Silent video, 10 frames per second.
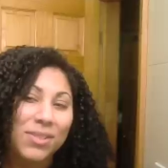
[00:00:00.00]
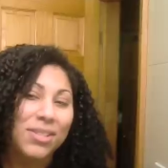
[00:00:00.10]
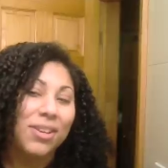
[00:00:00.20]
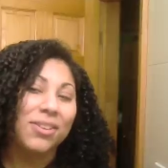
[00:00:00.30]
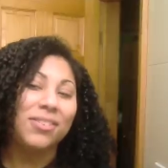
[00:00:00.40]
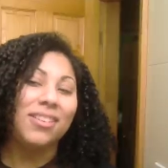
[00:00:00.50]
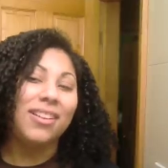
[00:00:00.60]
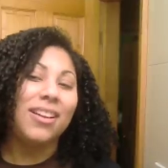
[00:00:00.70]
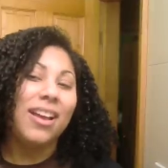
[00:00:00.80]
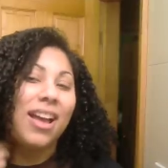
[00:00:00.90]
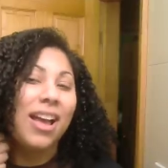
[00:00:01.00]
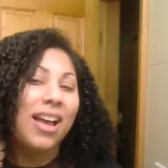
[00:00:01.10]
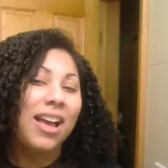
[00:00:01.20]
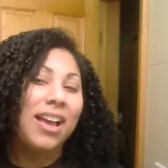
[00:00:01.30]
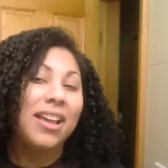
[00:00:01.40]
so
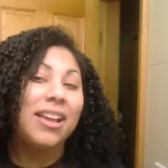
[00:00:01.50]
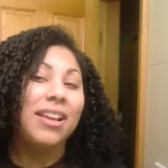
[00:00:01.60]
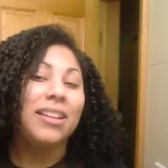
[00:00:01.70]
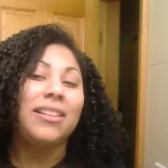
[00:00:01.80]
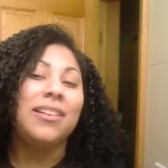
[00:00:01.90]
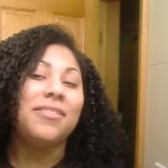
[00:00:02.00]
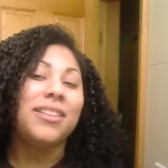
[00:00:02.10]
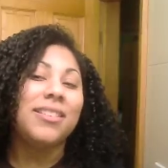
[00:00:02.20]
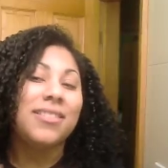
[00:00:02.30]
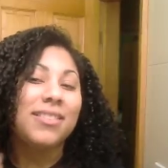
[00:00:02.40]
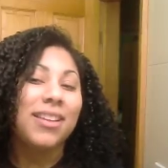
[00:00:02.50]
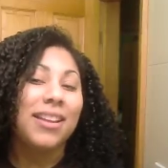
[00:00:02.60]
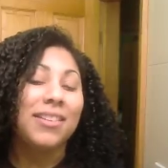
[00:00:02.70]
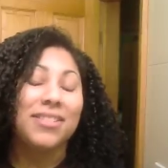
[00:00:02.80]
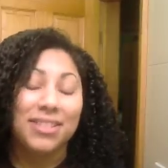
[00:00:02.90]
I love this. I
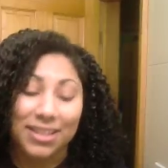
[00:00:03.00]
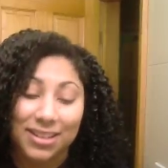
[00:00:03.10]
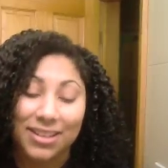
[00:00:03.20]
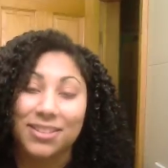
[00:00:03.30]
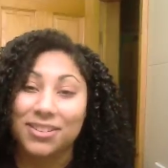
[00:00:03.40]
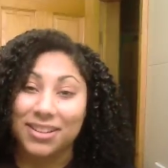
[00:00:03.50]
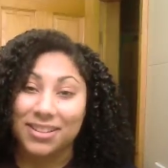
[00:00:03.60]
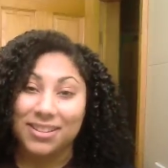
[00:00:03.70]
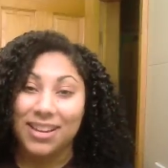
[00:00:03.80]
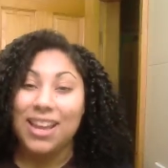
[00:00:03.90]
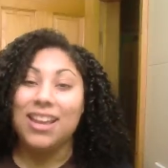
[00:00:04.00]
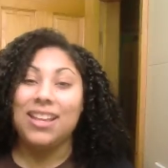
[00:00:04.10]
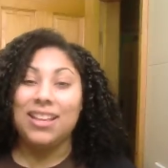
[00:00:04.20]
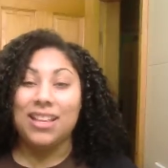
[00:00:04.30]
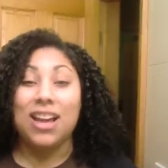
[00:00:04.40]
love this haircut. Okay,
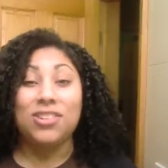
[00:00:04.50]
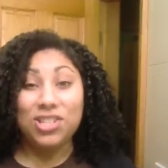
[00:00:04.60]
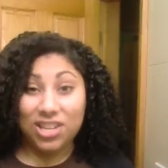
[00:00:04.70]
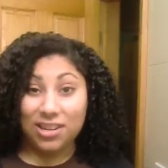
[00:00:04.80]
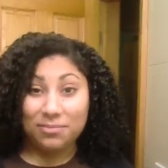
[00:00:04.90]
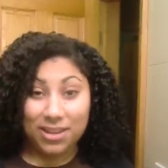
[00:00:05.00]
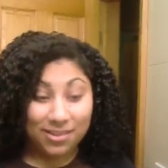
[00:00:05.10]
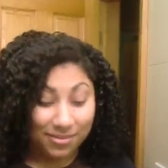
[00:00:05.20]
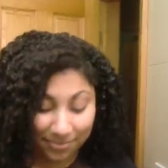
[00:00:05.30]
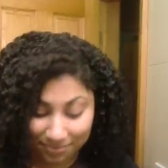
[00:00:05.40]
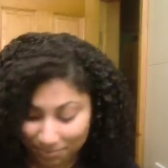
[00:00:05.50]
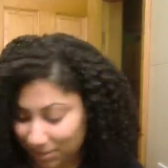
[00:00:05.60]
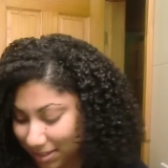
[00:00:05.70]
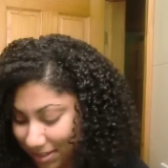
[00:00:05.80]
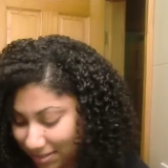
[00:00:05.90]
I'll shut up now
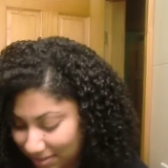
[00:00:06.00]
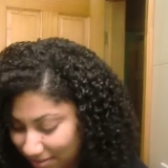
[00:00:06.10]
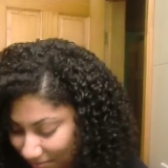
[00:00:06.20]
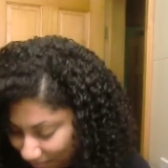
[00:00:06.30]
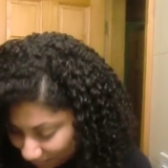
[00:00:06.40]
because